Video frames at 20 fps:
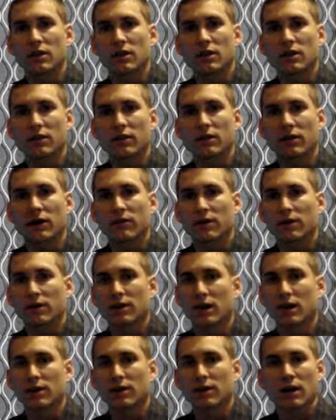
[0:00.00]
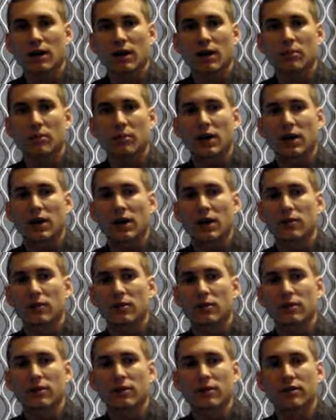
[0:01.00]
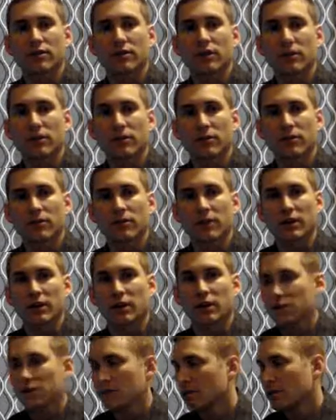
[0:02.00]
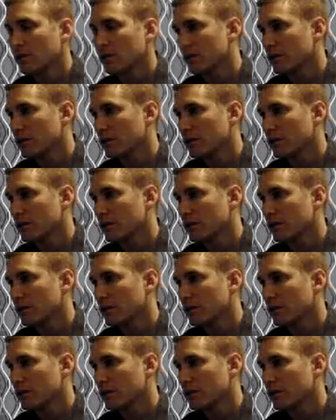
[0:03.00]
a new advertising campaign, and snap your fingers.